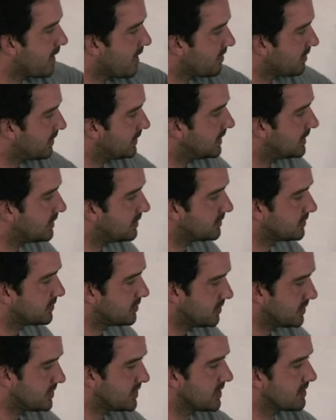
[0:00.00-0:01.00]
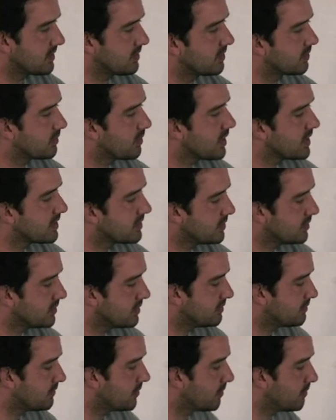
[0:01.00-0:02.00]
parallel to each other, quite
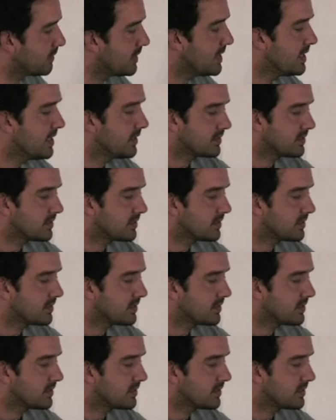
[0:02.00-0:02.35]
uniform.